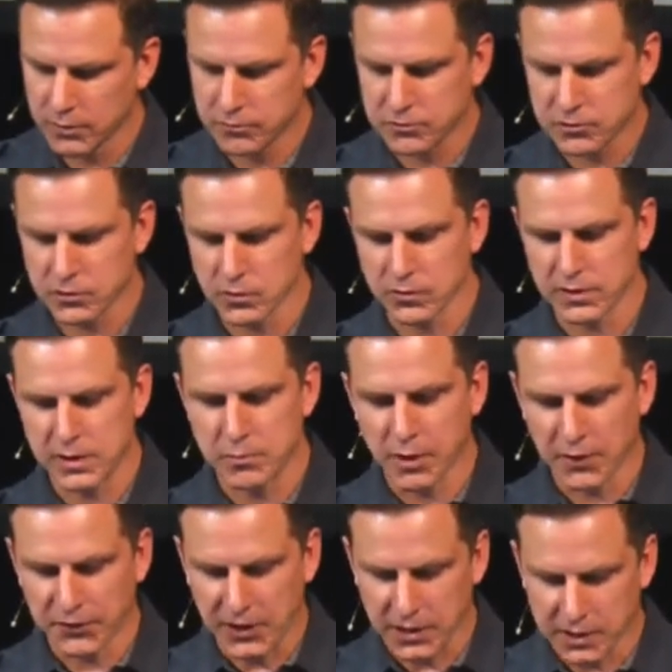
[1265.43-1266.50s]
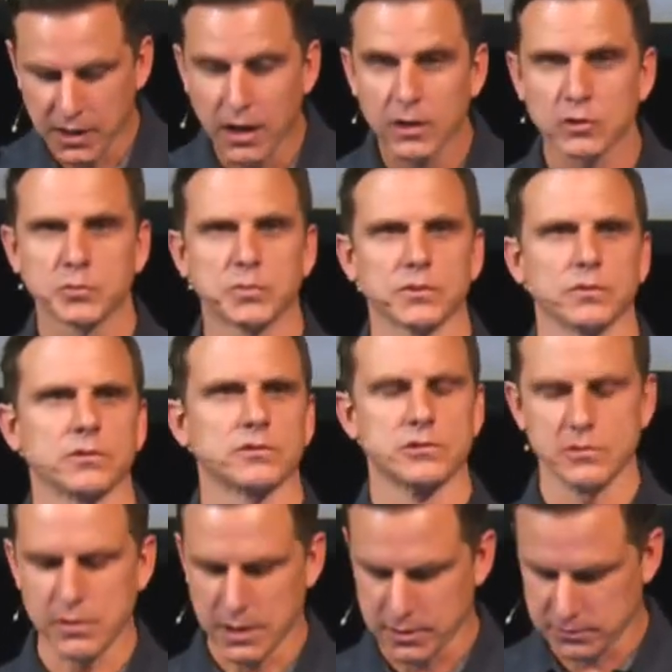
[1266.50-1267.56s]
of truth. He brought the gospel
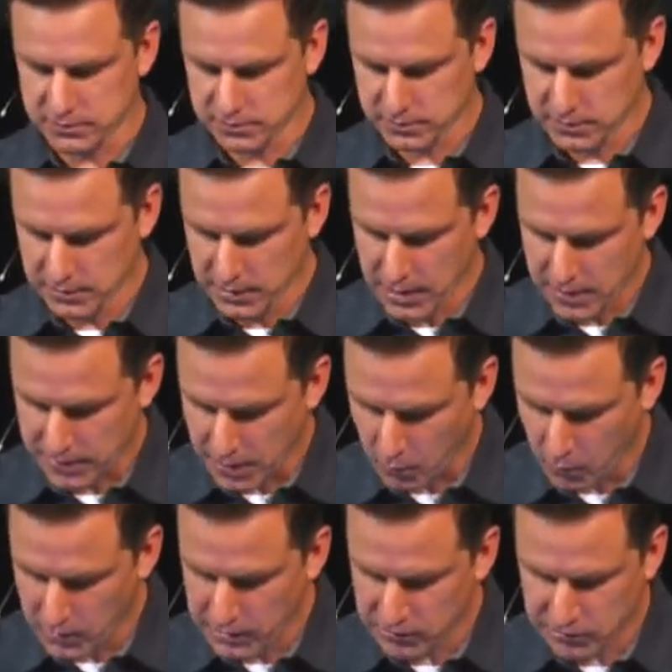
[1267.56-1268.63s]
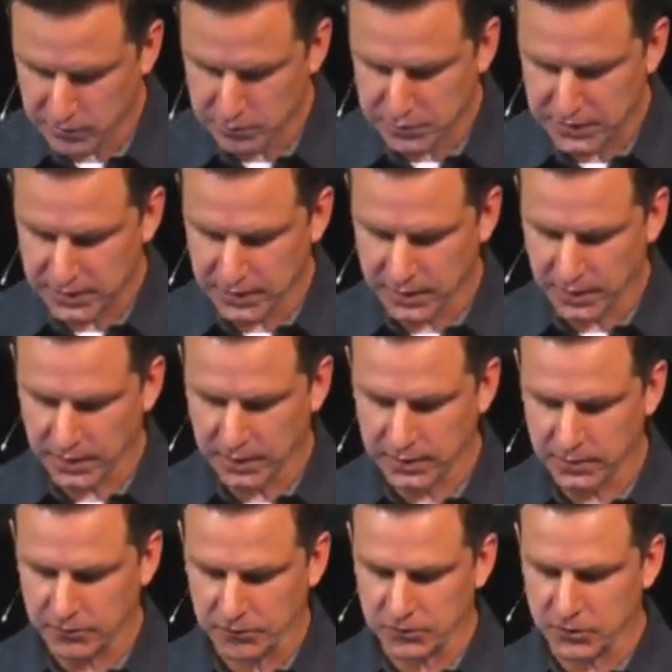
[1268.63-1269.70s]
to us that we should be a kind
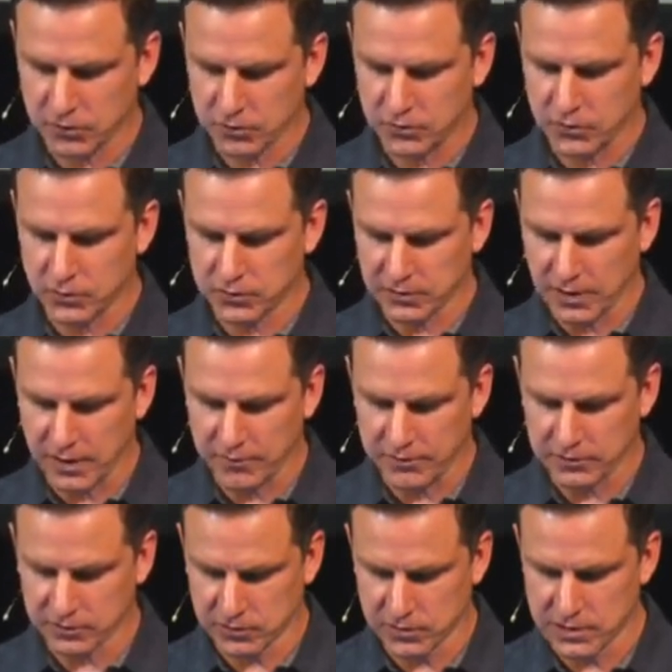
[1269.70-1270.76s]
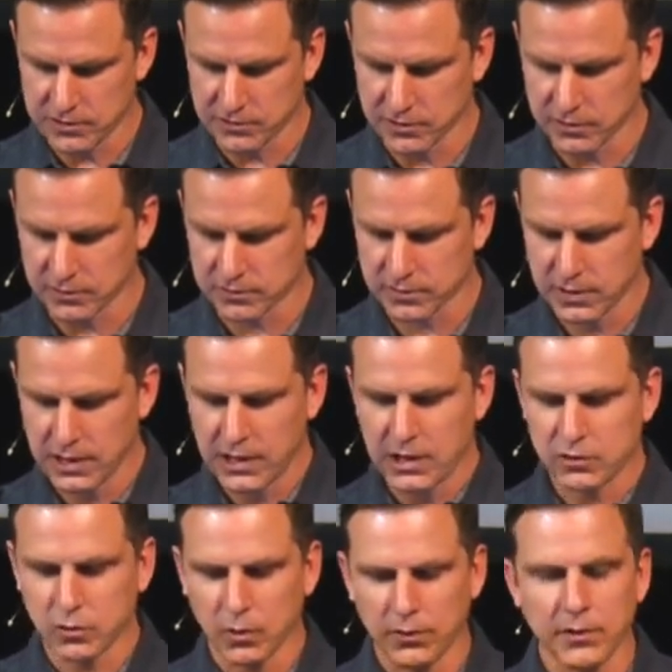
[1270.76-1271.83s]
of first fruits of his creatures.
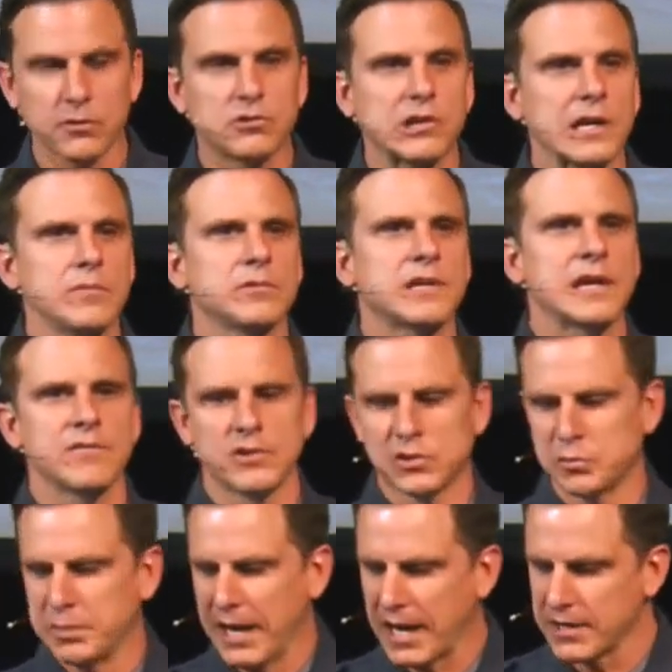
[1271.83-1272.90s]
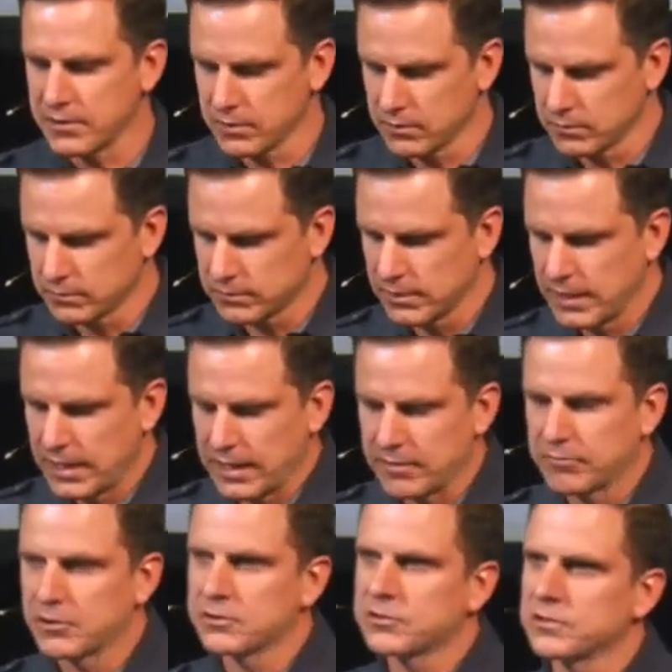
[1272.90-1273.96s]
So, although James gave us bad news in
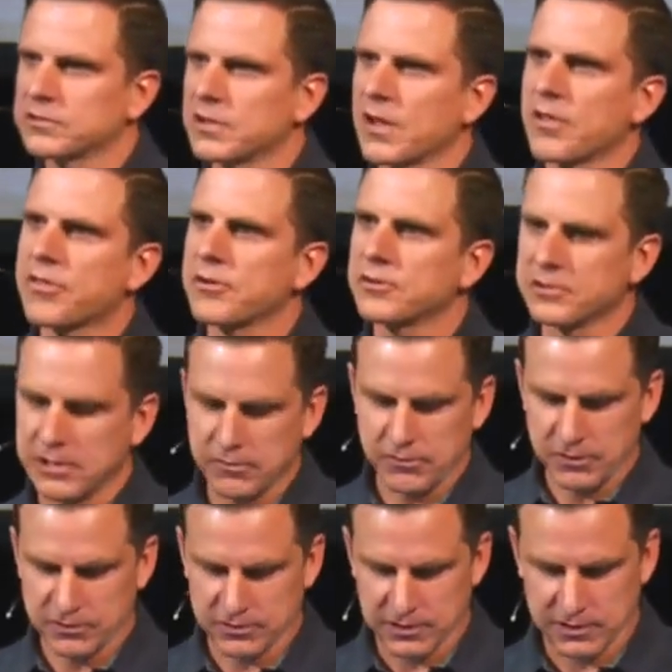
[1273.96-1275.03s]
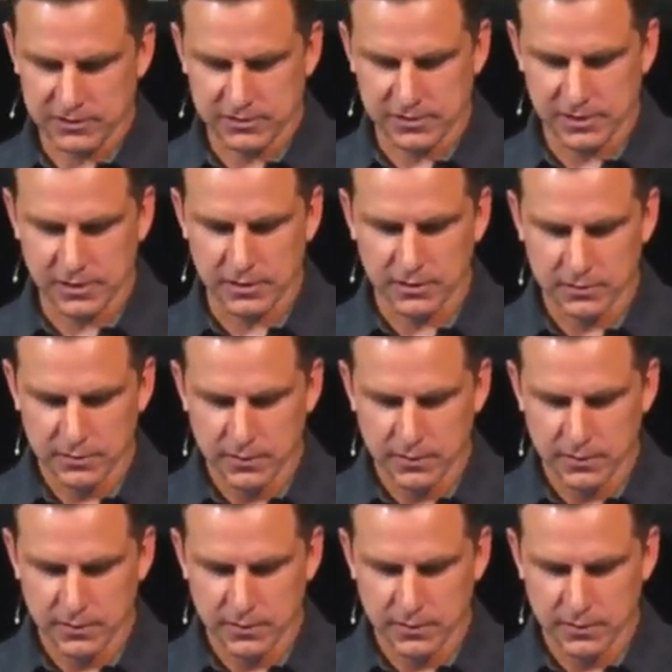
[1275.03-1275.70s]
verses 13 through 16,